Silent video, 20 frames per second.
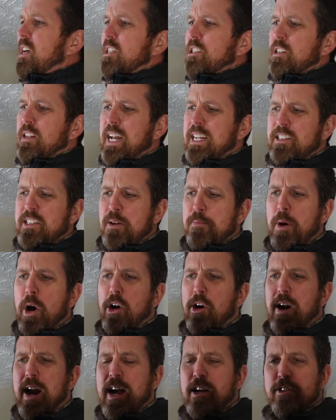So that's the
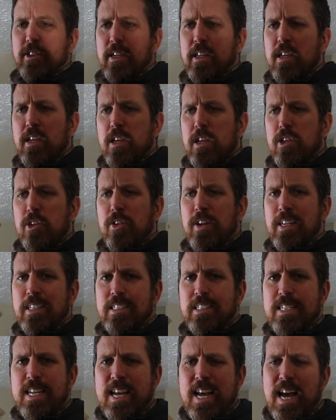motor housing. You can
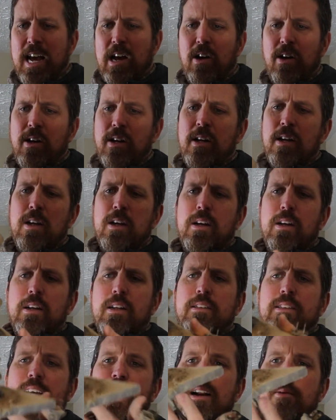see how
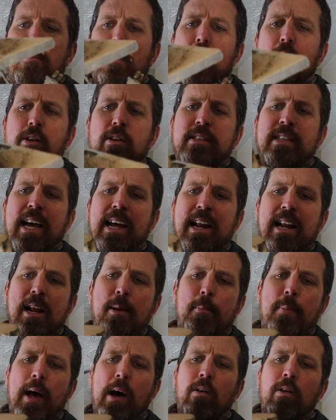it's got a motor, it's got an
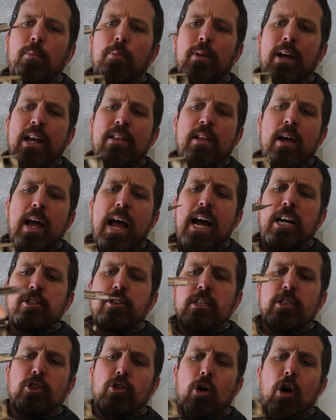impeller blade that
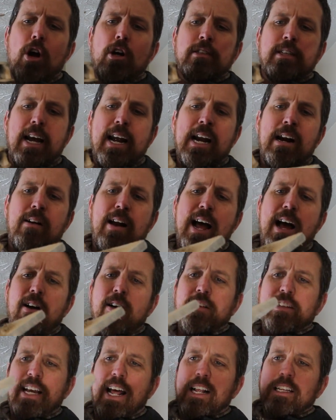actually draws air out.
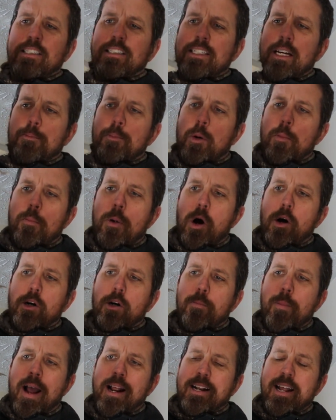It's got a simple
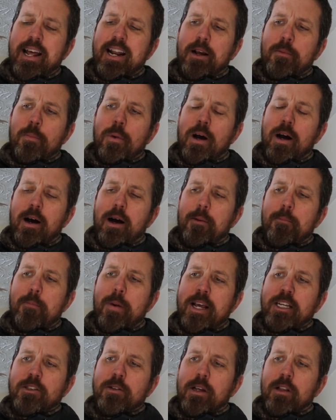motor, magnetic
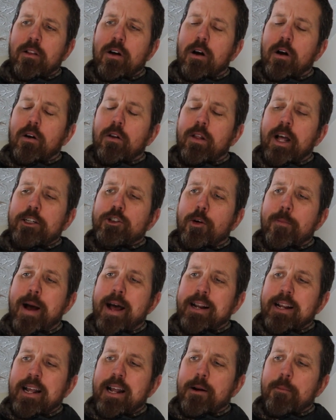based
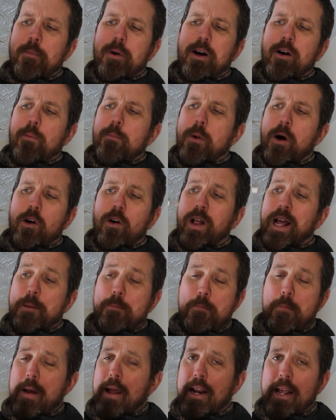electromagnetic motor like
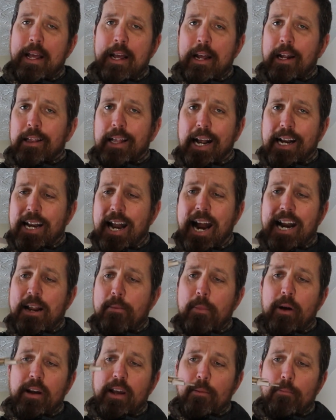90
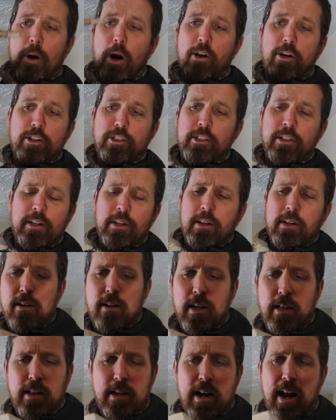million motors
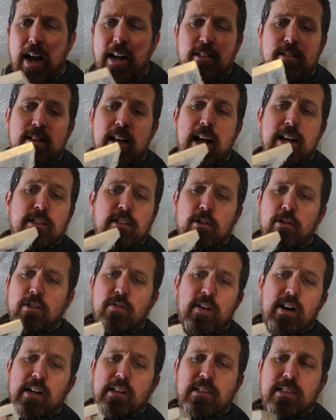in the United States. So it's a
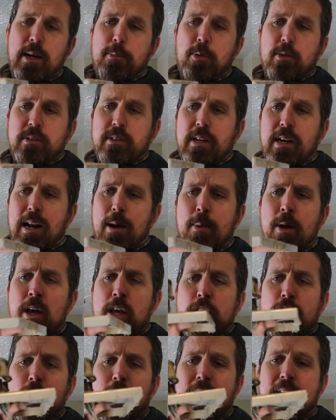very simple setup.
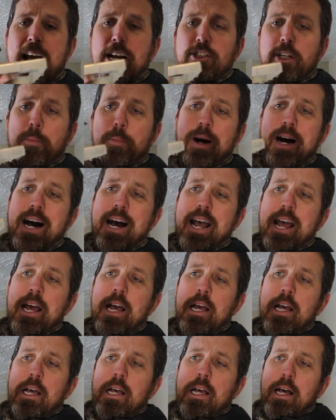You can actually buy
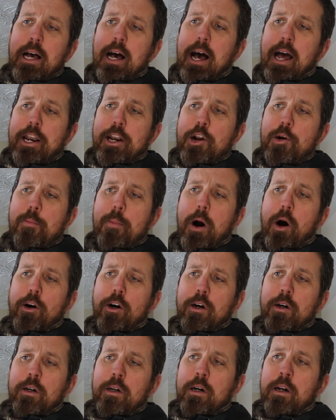a new
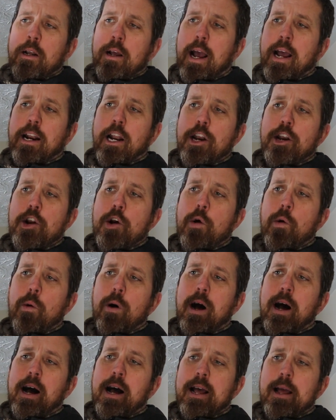motor and a new
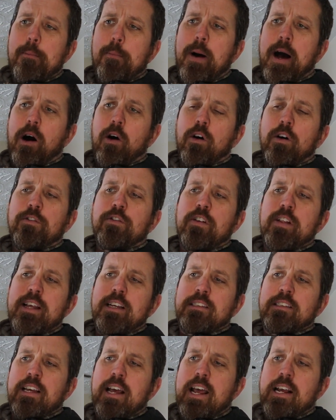impeller for
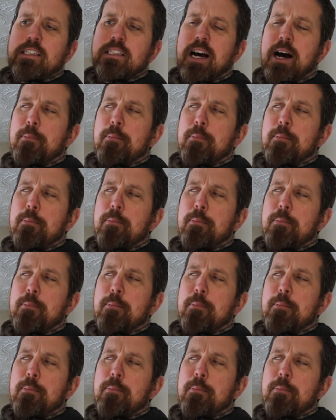these things.